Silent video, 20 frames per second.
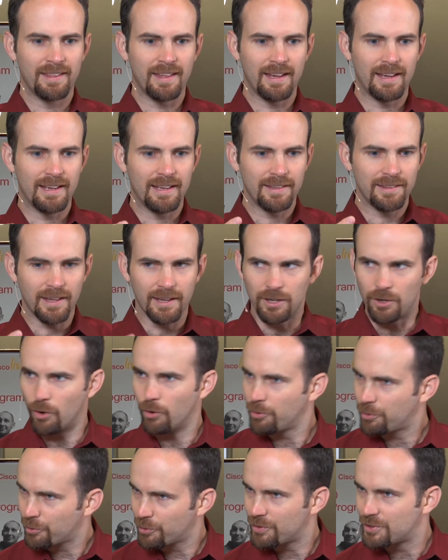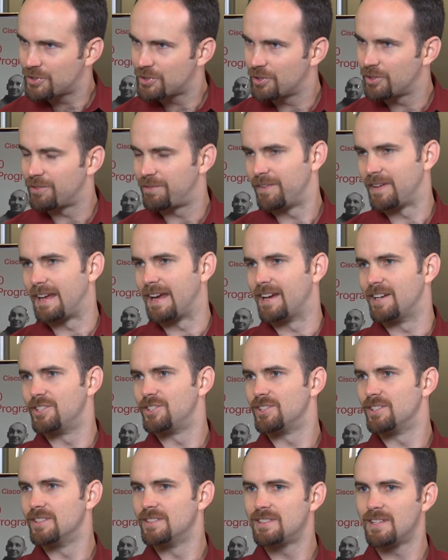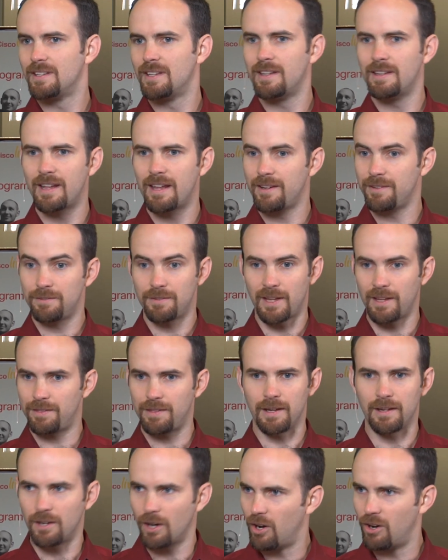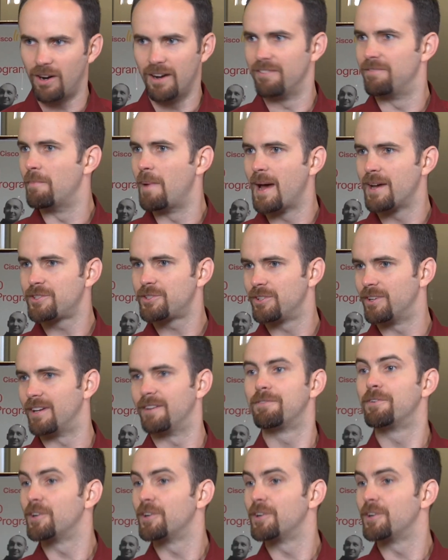They go through the certifications and then they think, oh, I've mastered it.